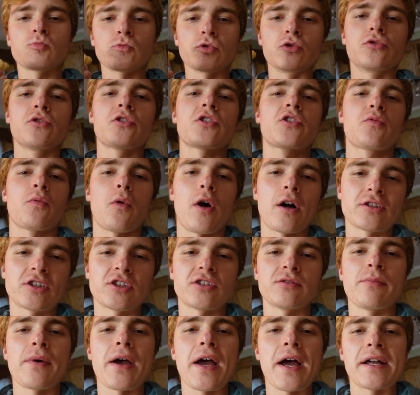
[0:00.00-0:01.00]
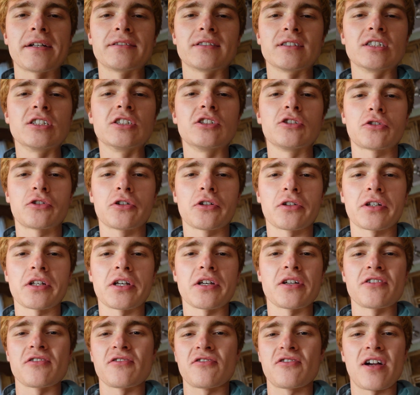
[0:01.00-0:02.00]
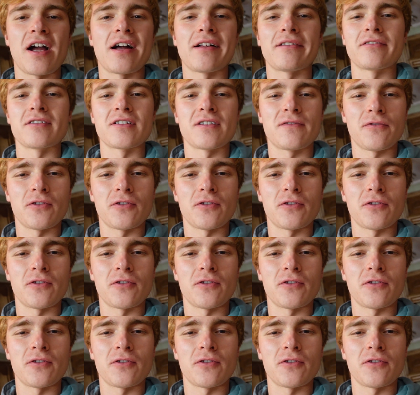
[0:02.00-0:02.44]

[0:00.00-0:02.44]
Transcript: You just watched a man eat a cookie in silence